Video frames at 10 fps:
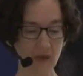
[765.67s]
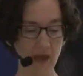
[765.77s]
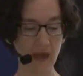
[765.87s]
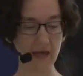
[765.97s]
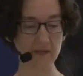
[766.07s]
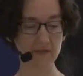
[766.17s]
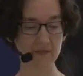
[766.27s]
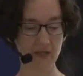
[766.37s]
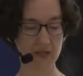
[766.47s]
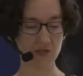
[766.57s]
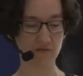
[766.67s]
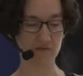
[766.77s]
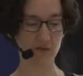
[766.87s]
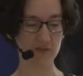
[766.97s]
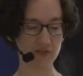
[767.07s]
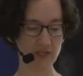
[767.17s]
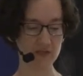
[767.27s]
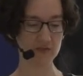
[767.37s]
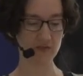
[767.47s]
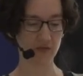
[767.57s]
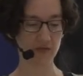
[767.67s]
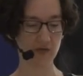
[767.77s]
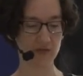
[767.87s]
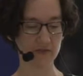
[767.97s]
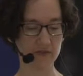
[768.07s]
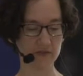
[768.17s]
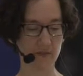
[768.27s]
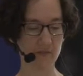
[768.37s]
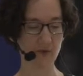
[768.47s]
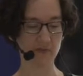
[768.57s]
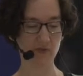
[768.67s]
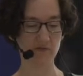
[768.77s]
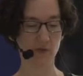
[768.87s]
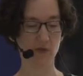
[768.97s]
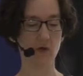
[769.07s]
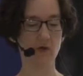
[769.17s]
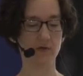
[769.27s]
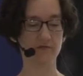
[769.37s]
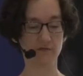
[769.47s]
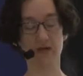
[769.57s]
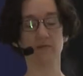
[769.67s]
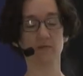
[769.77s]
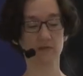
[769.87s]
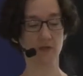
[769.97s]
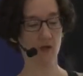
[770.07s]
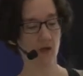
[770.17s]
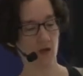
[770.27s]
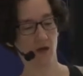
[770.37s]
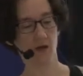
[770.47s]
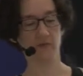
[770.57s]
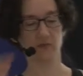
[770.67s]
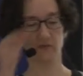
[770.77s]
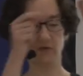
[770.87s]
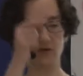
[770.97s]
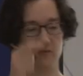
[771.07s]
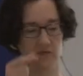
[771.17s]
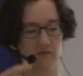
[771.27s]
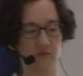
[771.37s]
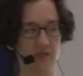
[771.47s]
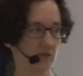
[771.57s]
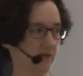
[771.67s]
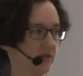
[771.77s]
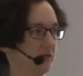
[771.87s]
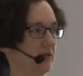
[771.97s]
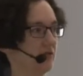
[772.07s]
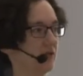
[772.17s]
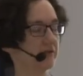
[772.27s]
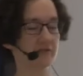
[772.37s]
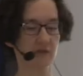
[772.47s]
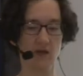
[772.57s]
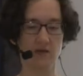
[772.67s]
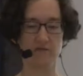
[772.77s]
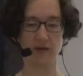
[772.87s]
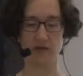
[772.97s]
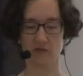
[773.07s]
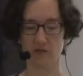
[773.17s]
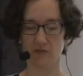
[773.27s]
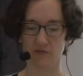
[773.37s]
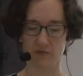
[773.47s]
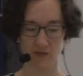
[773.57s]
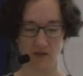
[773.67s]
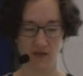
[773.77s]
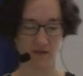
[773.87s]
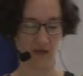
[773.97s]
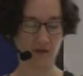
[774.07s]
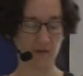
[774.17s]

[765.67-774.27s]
And then each of those states generates some number of what are called frames. So frames of speech are basically just vectors that